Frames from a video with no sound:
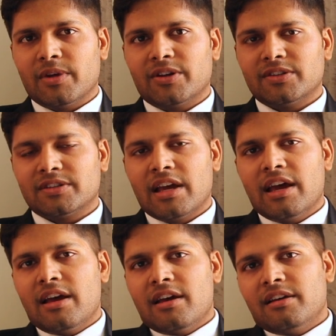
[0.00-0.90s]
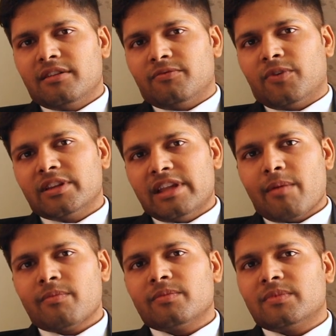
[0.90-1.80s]
because for
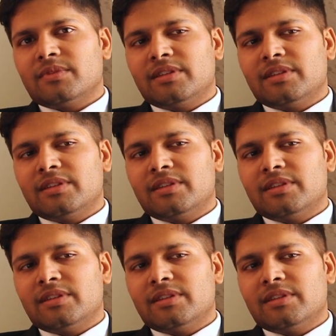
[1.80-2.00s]
them